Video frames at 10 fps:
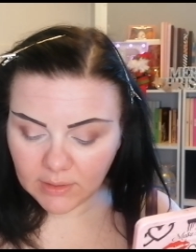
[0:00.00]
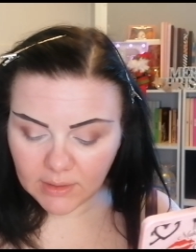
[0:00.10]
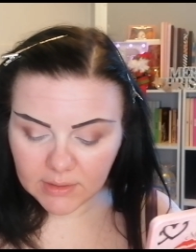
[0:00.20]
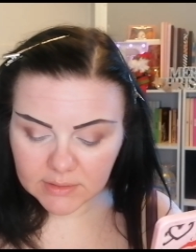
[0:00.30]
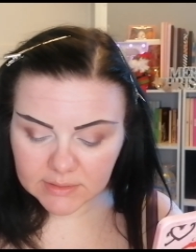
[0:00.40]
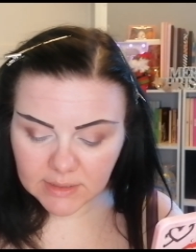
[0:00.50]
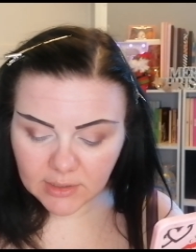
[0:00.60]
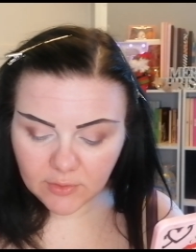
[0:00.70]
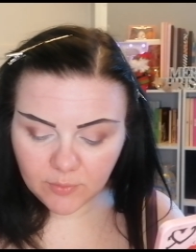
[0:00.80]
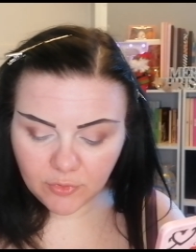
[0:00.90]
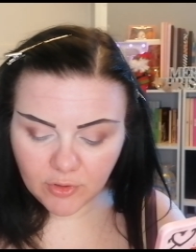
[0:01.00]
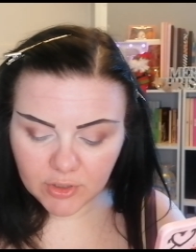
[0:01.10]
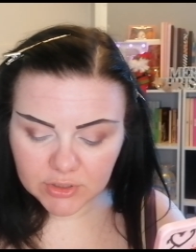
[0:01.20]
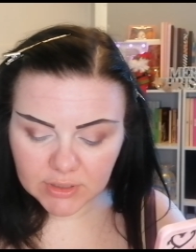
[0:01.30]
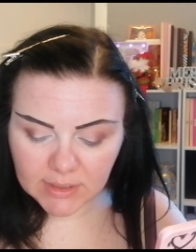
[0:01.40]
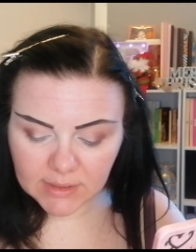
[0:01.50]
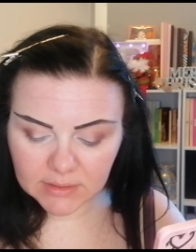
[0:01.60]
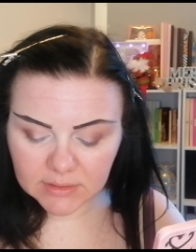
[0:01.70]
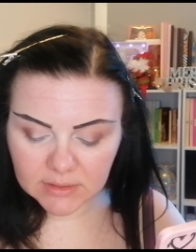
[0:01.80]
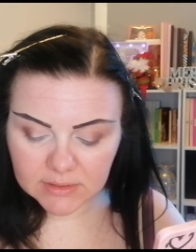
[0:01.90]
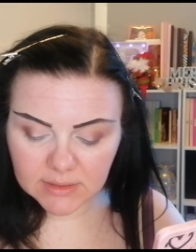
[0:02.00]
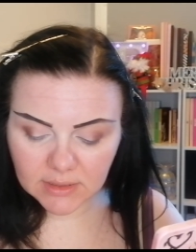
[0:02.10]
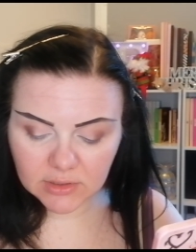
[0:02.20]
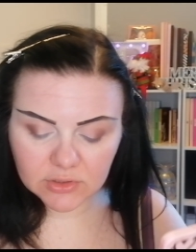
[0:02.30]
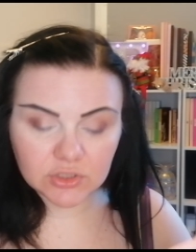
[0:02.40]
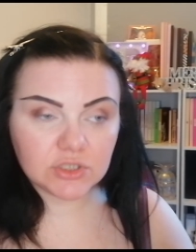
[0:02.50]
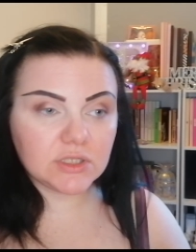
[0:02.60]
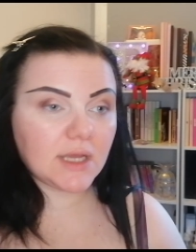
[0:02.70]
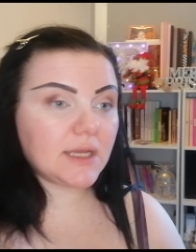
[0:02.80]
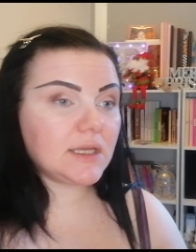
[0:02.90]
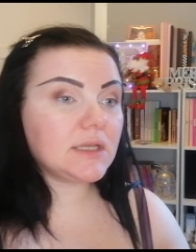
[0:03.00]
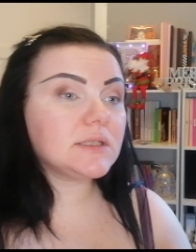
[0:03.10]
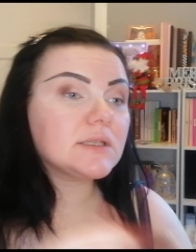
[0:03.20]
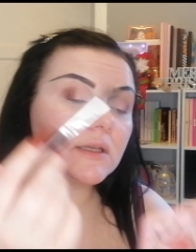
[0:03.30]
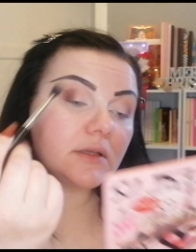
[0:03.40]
Okay, second brush and second shade.